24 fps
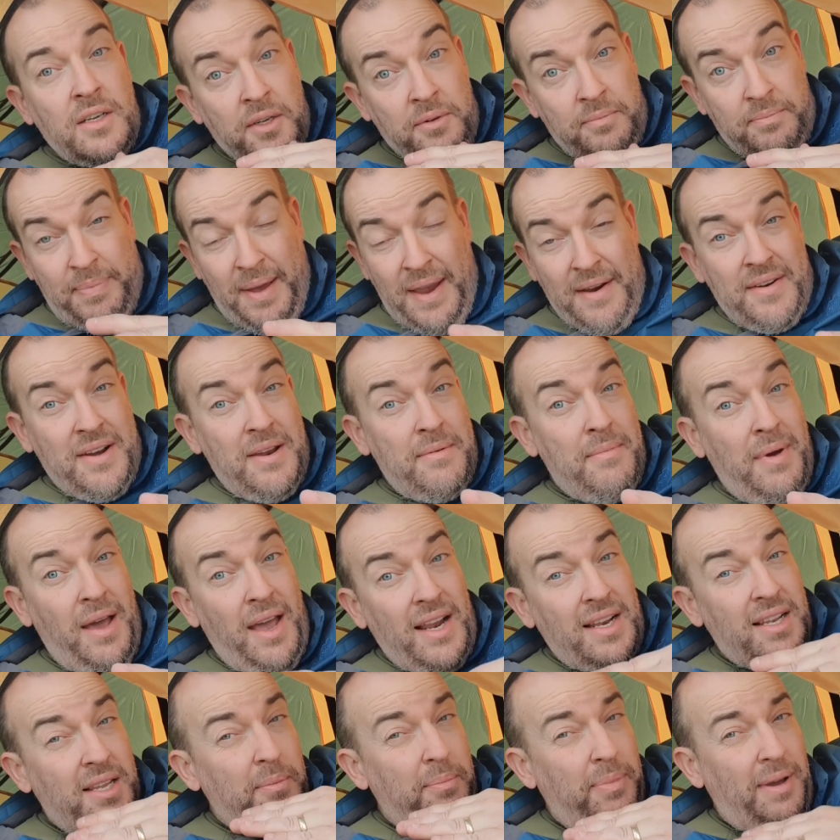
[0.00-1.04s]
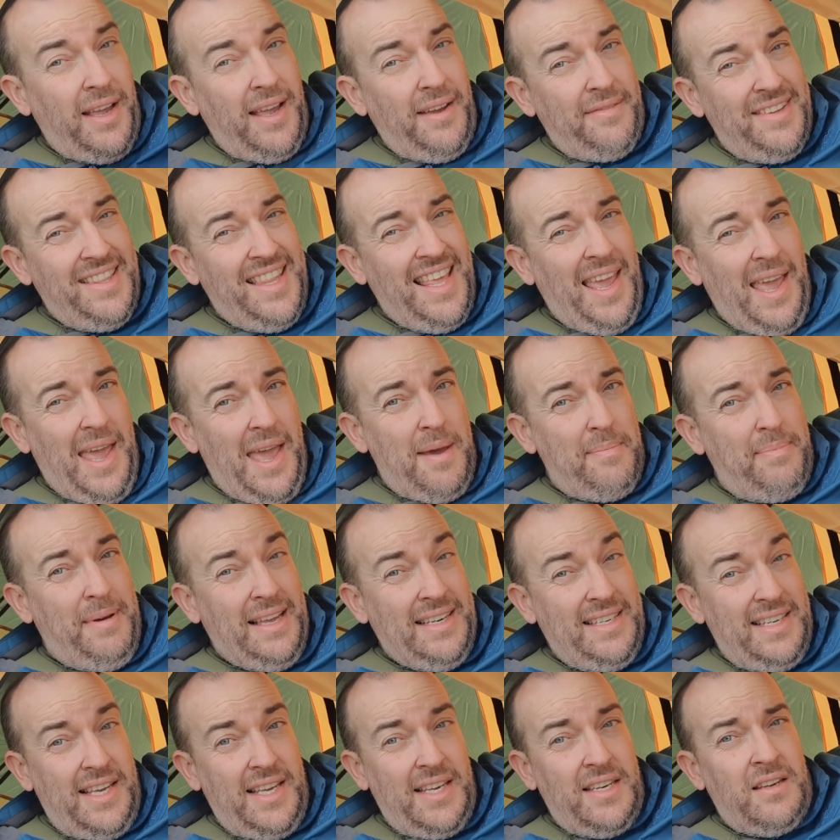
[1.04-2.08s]
Bearing in mind that by having the airbed
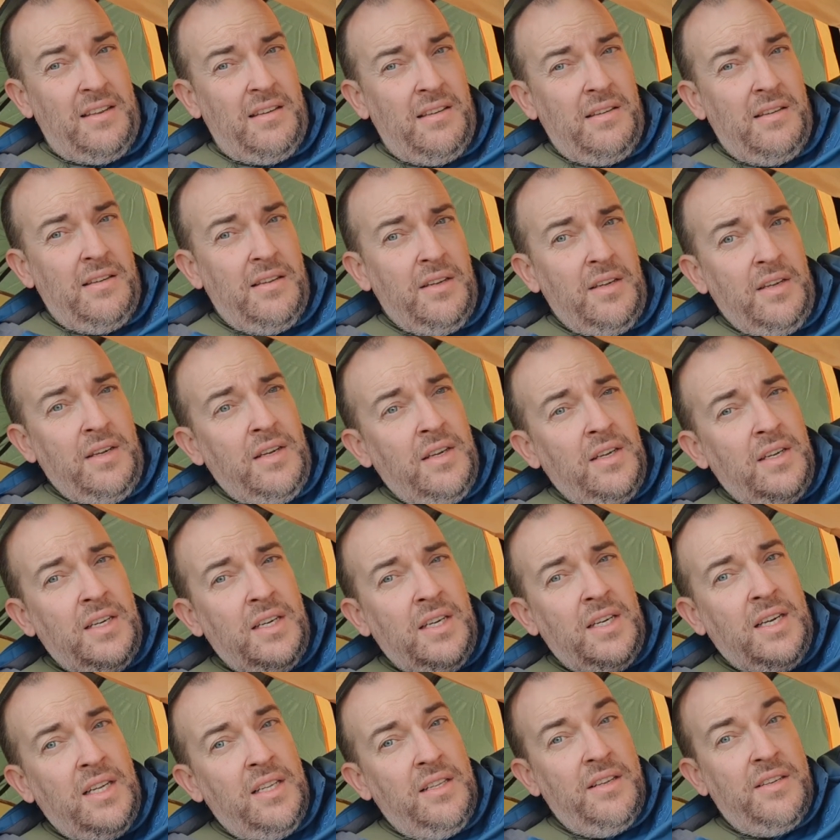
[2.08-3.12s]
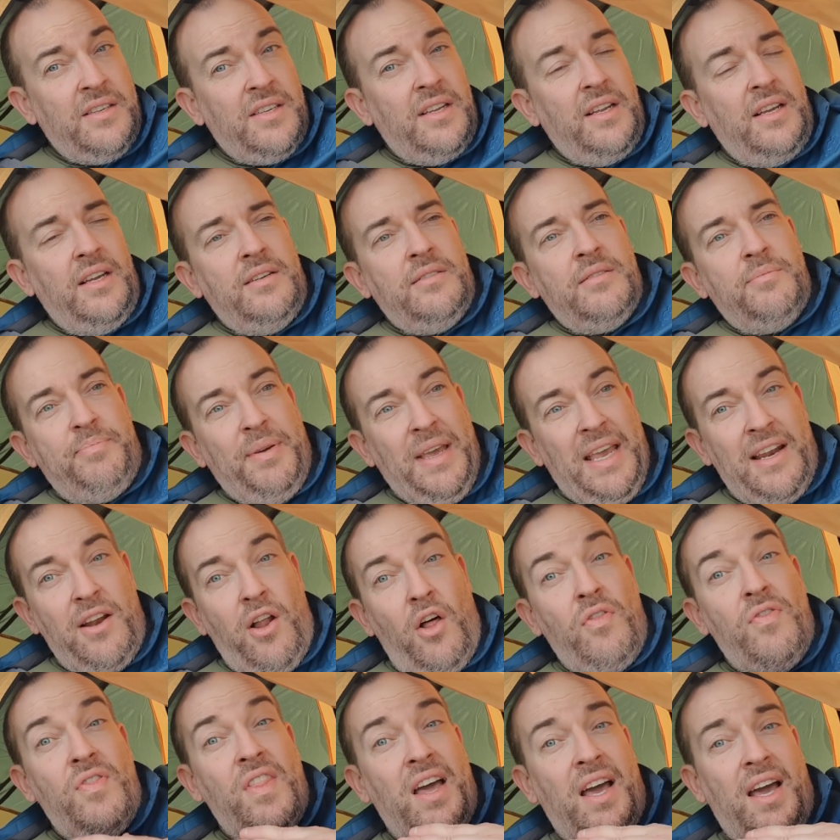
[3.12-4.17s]
in and being
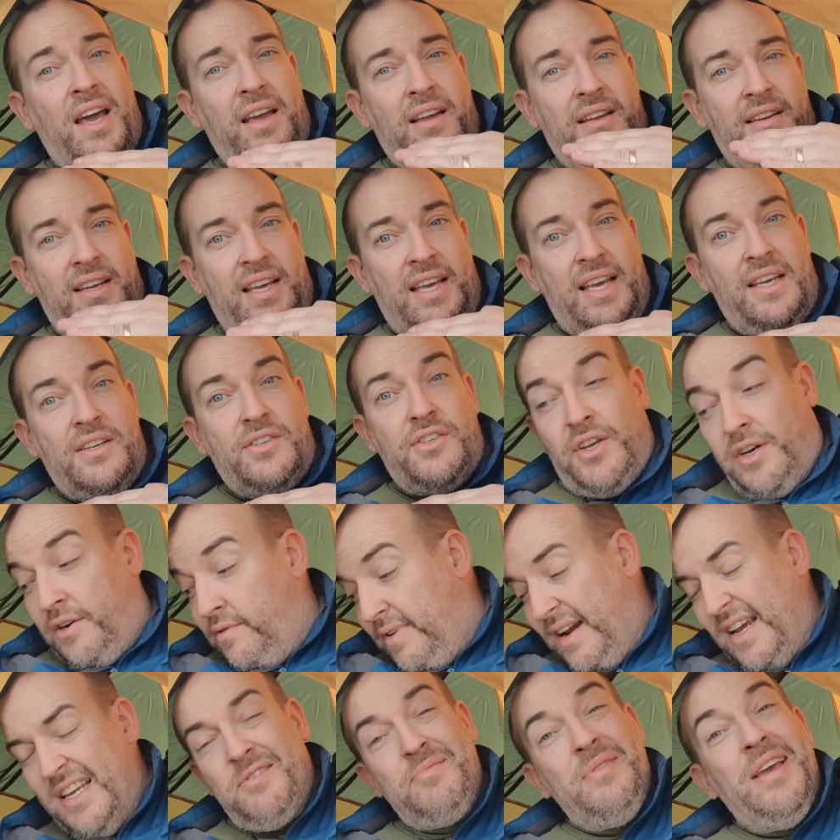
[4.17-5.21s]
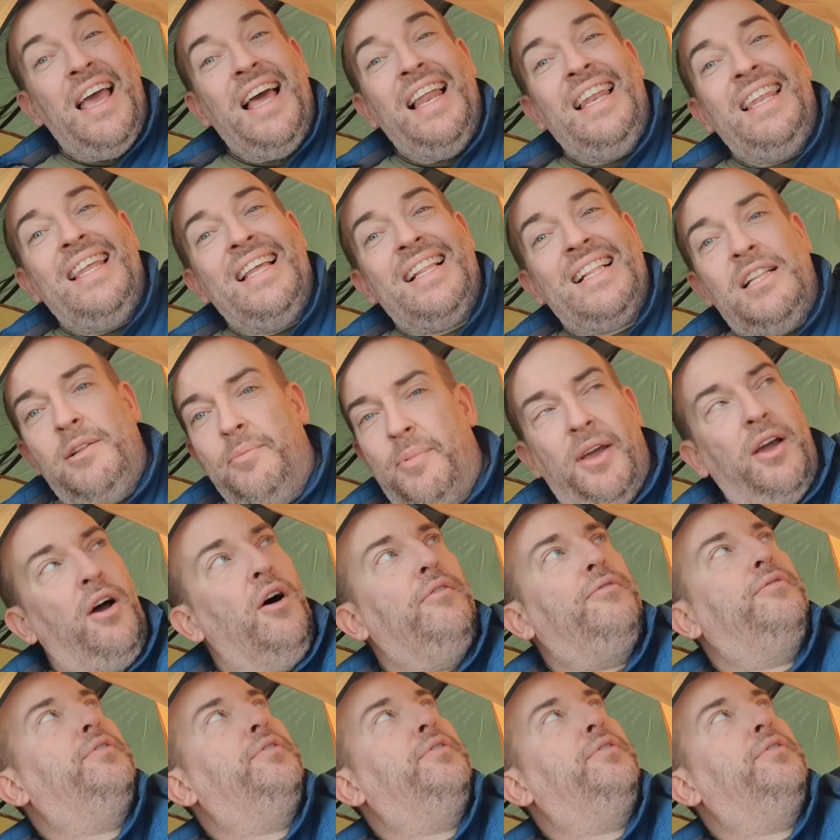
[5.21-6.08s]
on that, it is going to raise me a little bit off